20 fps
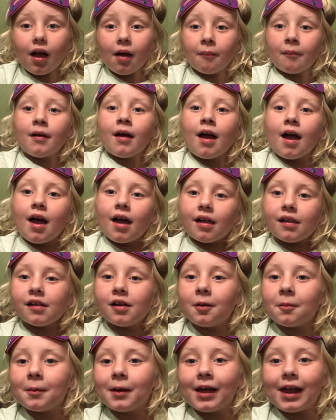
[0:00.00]
um, a
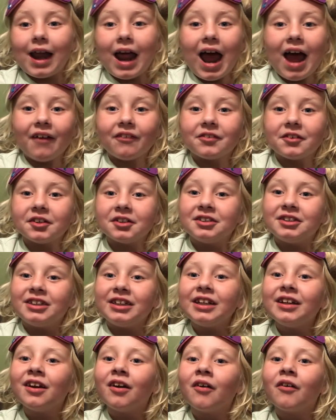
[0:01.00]
little bit after
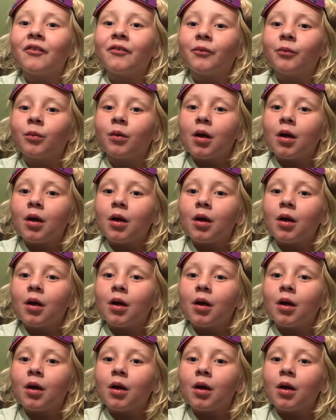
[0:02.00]
Cheeto,